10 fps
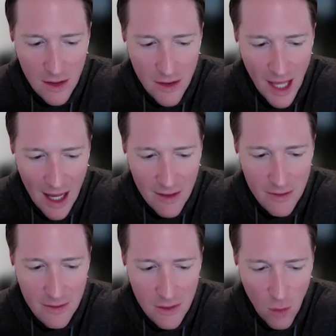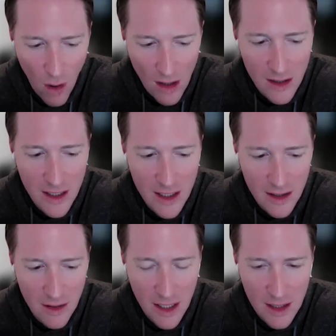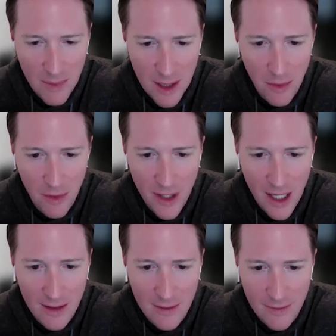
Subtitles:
that quality and people that,